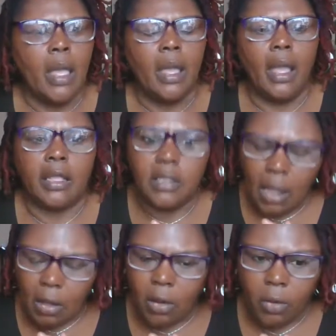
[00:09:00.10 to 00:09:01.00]
And
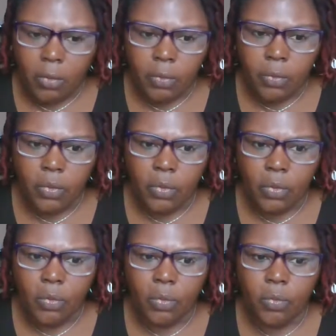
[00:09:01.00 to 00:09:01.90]
yo.
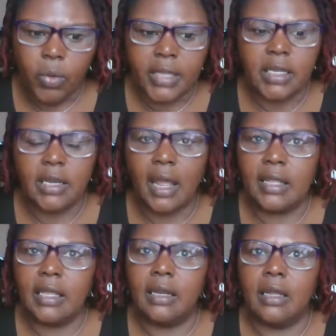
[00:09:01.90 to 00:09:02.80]
What did I
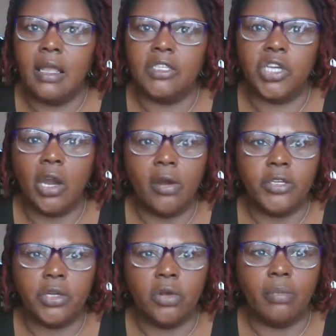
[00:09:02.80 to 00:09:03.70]
get a
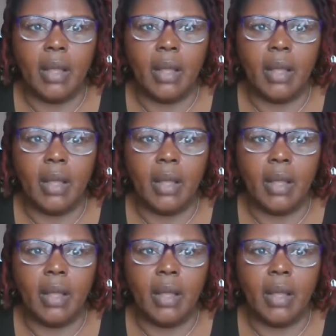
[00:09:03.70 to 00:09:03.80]
charge on